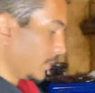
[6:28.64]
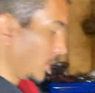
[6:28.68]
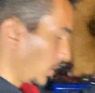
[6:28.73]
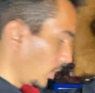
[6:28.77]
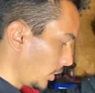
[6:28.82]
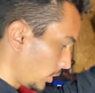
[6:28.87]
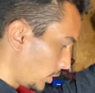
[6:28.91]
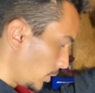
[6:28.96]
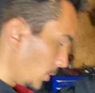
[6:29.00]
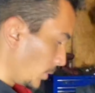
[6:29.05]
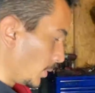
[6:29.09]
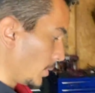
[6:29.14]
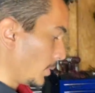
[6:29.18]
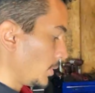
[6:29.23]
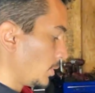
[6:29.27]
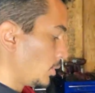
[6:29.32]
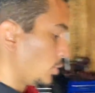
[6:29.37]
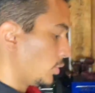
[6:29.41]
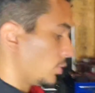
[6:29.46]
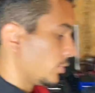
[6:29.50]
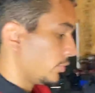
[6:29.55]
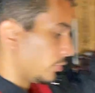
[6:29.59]
our
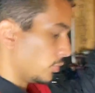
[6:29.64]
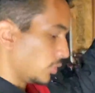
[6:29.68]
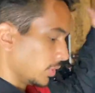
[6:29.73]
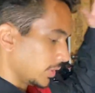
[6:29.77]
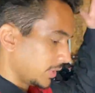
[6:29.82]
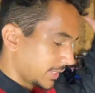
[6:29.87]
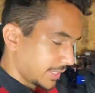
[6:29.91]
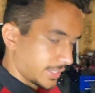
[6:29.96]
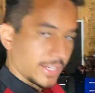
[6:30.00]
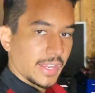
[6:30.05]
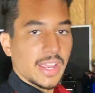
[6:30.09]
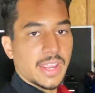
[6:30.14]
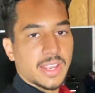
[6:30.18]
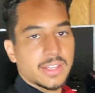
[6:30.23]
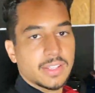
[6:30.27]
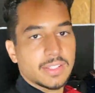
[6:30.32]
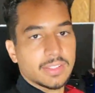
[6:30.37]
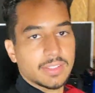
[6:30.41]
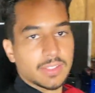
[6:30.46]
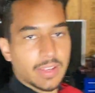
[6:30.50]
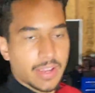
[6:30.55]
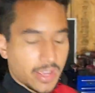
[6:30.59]
goal for tonight
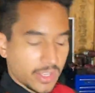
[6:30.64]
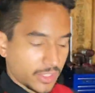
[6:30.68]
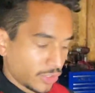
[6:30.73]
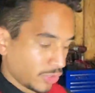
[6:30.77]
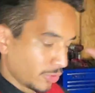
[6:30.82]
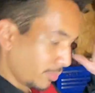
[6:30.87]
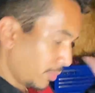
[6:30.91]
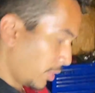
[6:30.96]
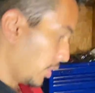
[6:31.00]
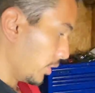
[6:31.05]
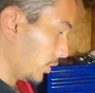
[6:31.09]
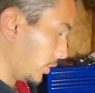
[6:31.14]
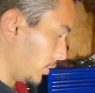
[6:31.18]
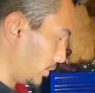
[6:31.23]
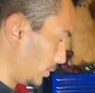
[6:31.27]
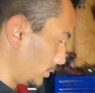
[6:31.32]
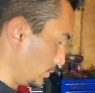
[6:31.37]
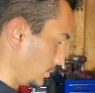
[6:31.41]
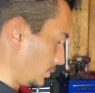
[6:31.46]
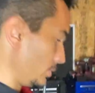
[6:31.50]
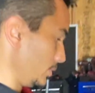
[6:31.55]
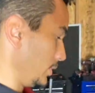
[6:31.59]
and
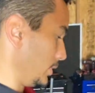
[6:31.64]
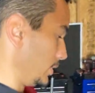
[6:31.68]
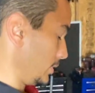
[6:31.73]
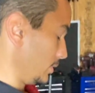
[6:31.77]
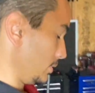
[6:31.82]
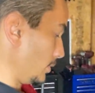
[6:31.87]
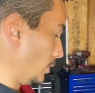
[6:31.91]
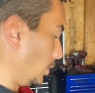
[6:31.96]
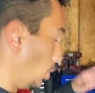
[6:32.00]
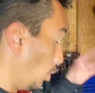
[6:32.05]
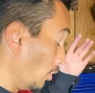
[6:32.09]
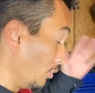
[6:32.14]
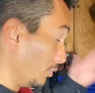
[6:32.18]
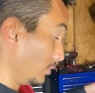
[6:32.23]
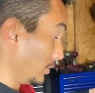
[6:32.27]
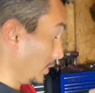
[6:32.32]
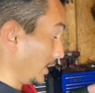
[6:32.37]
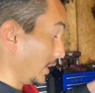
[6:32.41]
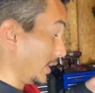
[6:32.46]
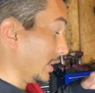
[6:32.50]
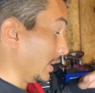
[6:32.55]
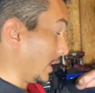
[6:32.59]
tomorrow,
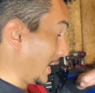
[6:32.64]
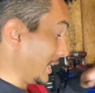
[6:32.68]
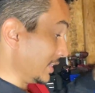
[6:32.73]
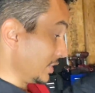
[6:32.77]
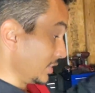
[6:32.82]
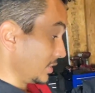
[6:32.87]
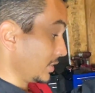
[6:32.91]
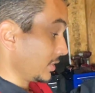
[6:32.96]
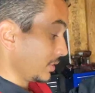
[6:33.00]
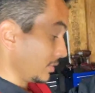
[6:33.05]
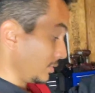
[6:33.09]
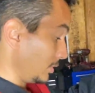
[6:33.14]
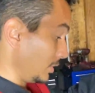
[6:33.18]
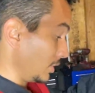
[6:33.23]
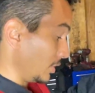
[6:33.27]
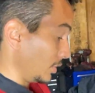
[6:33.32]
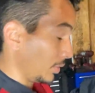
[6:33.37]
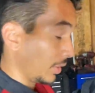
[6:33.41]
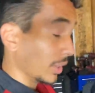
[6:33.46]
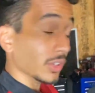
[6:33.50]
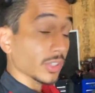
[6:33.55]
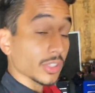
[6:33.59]
hopefully I just, you
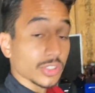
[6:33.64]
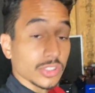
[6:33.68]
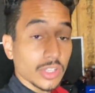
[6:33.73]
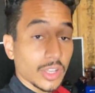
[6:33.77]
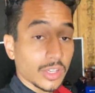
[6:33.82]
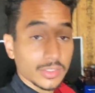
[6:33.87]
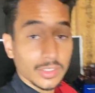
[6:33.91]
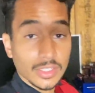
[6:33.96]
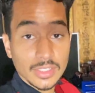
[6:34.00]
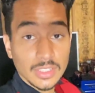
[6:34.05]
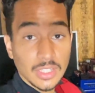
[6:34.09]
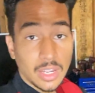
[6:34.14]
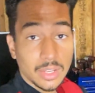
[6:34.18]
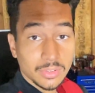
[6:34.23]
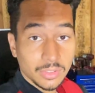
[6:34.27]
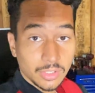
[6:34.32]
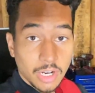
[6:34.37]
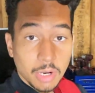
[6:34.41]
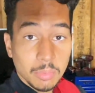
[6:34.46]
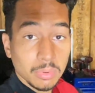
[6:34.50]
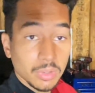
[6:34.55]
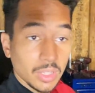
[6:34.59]
know, can just knock this out in a
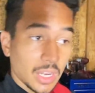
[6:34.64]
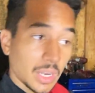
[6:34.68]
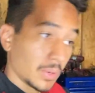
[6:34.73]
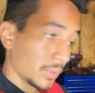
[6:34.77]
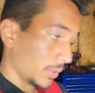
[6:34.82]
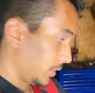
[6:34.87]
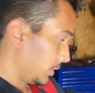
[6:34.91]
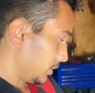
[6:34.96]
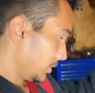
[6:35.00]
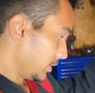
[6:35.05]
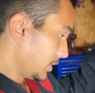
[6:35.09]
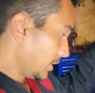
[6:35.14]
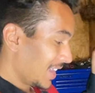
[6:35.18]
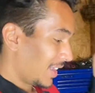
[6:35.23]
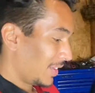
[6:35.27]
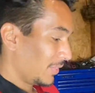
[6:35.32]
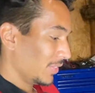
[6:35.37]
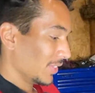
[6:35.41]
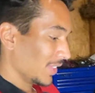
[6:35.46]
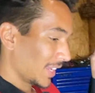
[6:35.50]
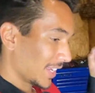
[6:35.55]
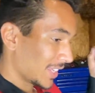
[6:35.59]
couple hours. I
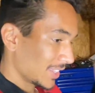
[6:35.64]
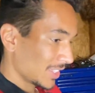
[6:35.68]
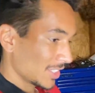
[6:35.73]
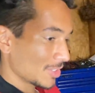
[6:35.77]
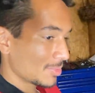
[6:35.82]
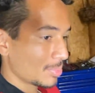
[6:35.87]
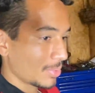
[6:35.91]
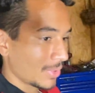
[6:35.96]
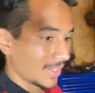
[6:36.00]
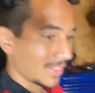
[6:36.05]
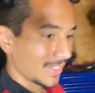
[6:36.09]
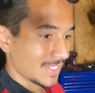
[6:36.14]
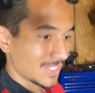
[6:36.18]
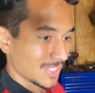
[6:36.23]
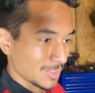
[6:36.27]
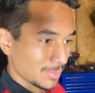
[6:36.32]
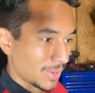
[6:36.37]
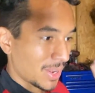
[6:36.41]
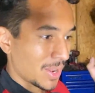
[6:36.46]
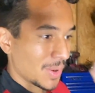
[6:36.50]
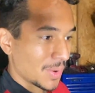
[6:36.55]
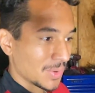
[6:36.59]
feel like at this point, this is
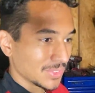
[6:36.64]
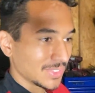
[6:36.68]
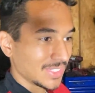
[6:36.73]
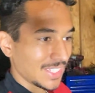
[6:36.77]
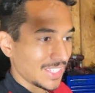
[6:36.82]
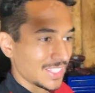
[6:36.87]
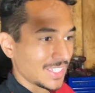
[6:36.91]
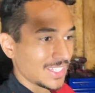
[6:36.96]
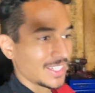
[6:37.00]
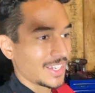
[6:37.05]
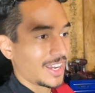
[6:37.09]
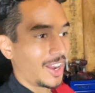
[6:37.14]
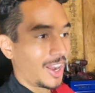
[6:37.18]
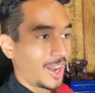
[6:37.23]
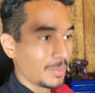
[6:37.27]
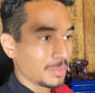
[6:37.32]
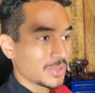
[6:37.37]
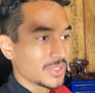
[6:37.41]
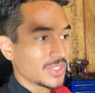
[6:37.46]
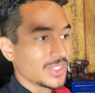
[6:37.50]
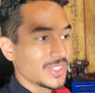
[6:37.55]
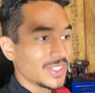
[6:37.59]
my only
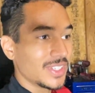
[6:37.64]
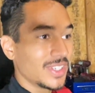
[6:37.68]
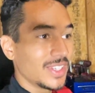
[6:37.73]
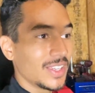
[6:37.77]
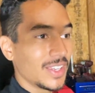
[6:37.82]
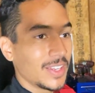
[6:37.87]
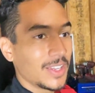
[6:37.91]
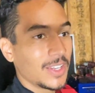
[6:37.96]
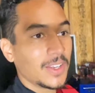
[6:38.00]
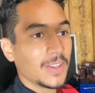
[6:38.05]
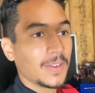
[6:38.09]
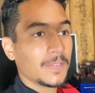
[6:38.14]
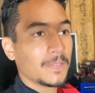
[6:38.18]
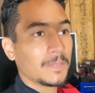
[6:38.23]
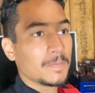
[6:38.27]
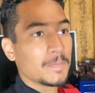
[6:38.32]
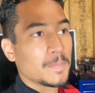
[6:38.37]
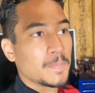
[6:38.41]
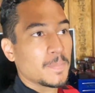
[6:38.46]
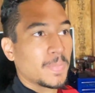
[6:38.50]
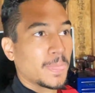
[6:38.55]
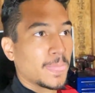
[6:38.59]
option
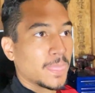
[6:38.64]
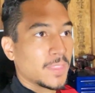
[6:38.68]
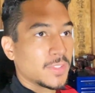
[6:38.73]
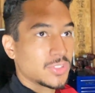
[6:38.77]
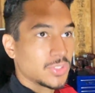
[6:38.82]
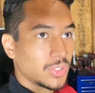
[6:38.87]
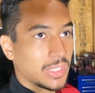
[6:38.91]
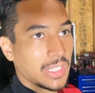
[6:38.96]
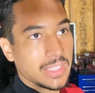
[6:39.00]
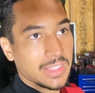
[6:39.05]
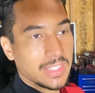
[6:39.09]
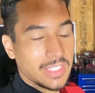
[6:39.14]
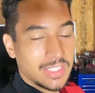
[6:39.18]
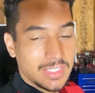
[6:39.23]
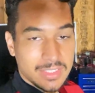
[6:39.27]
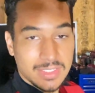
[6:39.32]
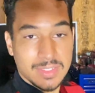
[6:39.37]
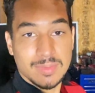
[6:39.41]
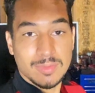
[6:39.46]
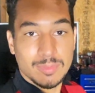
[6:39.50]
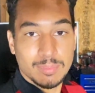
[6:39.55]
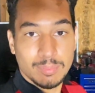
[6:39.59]
so that
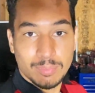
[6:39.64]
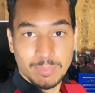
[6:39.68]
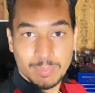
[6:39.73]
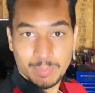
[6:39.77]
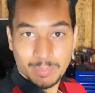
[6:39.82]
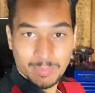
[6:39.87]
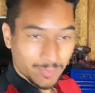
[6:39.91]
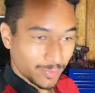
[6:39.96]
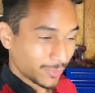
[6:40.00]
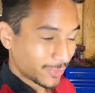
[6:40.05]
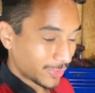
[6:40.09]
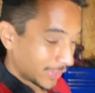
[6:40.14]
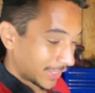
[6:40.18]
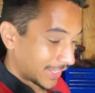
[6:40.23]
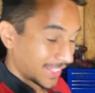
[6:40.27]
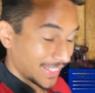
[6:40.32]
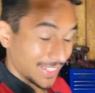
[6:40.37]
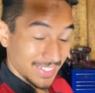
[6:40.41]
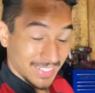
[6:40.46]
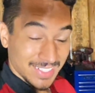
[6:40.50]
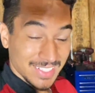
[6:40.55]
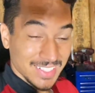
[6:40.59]
these
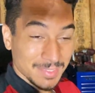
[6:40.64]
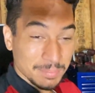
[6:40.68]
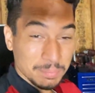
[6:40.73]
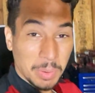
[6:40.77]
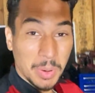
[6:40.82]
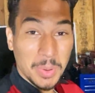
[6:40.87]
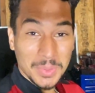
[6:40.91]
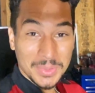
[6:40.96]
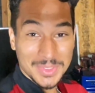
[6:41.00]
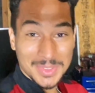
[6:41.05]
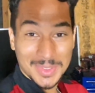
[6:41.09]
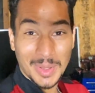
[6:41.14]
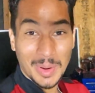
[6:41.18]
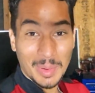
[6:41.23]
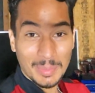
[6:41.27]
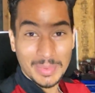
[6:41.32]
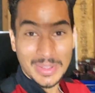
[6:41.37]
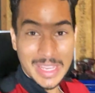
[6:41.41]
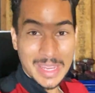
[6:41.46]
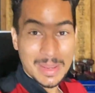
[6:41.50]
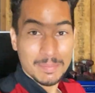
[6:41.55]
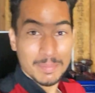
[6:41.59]
freaking bolts don't
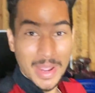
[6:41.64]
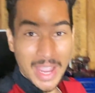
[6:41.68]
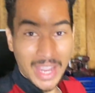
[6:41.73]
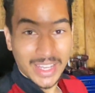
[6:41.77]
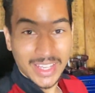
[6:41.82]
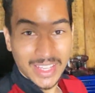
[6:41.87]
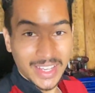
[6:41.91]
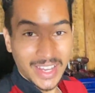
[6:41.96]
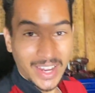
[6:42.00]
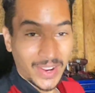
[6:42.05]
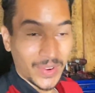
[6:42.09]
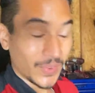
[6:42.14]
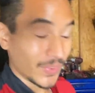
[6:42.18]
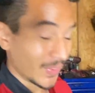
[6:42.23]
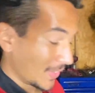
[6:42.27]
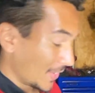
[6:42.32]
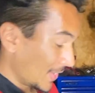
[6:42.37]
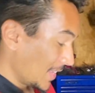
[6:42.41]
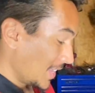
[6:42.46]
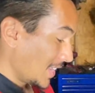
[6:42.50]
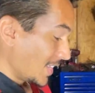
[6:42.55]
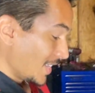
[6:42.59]
keep backing out.
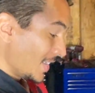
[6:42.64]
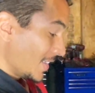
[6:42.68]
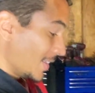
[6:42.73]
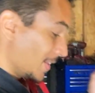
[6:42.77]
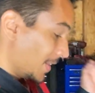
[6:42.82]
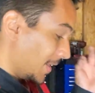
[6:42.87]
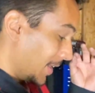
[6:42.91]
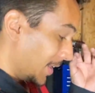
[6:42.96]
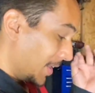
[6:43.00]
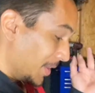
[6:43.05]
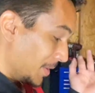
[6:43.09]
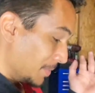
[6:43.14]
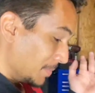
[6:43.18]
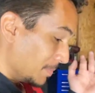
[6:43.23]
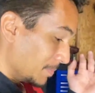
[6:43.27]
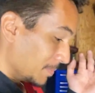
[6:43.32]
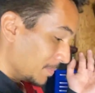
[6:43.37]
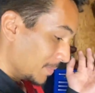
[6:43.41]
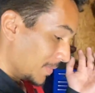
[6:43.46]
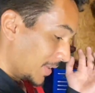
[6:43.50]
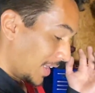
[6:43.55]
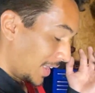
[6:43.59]

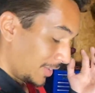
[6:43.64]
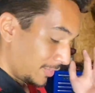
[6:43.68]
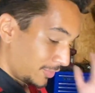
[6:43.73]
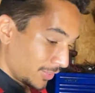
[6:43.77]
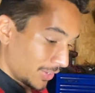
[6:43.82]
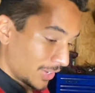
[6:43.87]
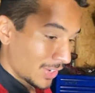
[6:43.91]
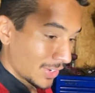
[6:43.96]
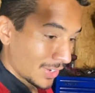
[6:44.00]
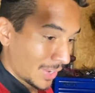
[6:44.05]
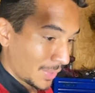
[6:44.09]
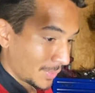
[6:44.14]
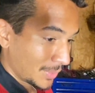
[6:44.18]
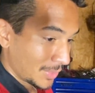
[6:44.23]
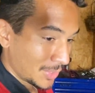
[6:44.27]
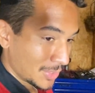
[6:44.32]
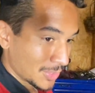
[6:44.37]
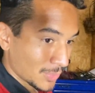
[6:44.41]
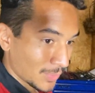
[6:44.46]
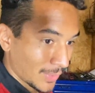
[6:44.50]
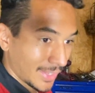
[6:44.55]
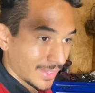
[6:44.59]
I figured I would
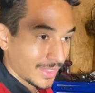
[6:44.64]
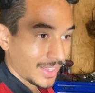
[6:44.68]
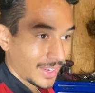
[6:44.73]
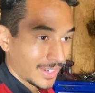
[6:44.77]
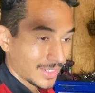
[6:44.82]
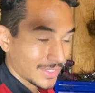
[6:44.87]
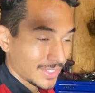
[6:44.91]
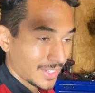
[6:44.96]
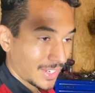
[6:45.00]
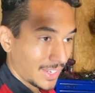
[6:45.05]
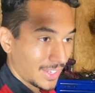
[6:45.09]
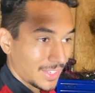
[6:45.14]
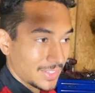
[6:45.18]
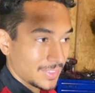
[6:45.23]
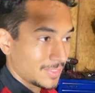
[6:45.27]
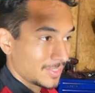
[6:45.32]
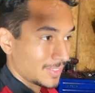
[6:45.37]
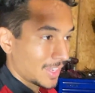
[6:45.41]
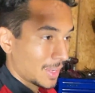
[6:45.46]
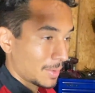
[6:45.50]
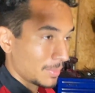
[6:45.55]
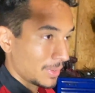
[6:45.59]
use red
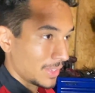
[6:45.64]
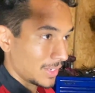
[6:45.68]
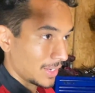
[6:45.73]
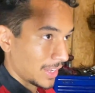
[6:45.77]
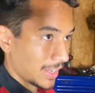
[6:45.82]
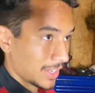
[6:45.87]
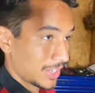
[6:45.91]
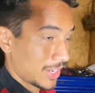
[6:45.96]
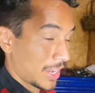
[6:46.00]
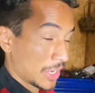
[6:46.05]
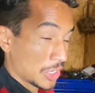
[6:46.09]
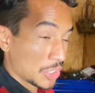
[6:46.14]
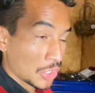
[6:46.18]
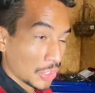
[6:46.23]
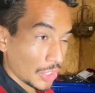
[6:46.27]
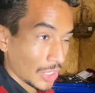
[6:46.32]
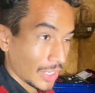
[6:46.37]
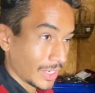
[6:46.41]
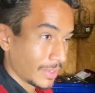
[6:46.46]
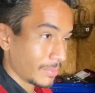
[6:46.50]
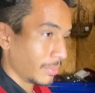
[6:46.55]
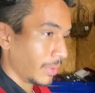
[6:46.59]
Loctite. I mean, I
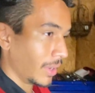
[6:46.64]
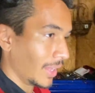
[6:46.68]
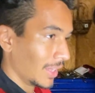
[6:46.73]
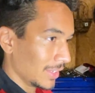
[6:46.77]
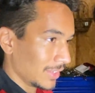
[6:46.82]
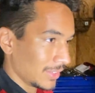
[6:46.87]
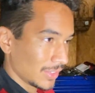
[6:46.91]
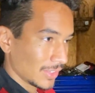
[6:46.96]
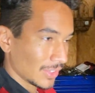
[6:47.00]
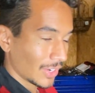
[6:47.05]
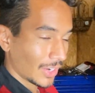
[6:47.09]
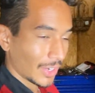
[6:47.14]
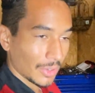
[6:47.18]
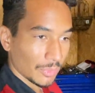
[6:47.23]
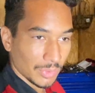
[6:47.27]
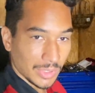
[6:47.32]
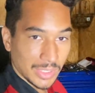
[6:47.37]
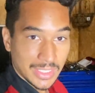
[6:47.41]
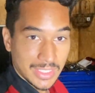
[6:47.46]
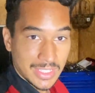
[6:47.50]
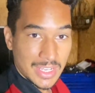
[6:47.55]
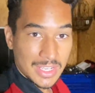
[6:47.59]
could, but, you know, I don't
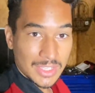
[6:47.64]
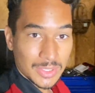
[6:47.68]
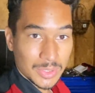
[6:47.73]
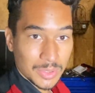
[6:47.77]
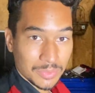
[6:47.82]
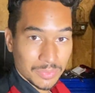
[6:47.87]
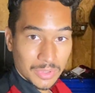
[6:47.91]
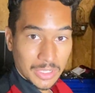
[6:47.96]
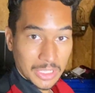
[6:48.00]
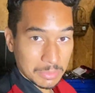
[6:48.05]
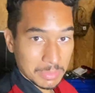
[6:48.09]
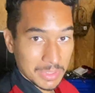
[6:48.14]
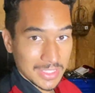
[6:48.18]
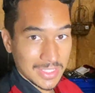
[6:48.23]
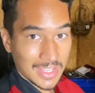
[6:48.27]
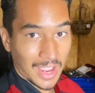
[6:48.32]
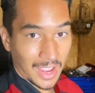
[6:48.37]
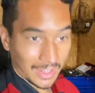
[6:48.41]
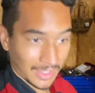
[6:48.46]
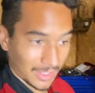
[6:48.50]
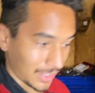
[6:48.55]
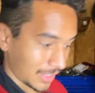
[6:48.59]
really need to if we're going to be
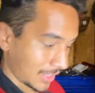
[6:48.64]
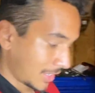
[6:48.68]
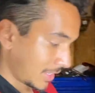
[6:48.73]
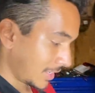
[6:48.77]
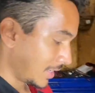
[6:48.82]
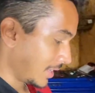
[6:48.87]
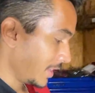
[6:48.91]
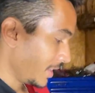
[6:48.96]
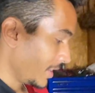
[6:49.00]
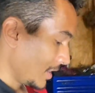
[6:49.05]
tacking it.